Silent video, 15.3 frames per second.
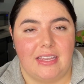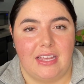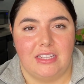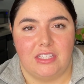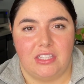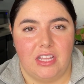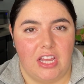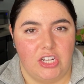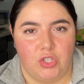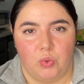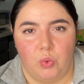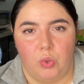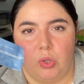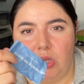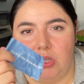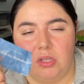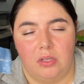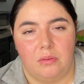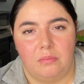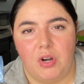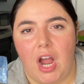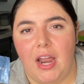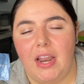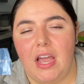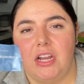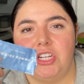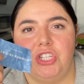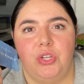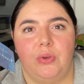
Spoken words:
It's a dual product.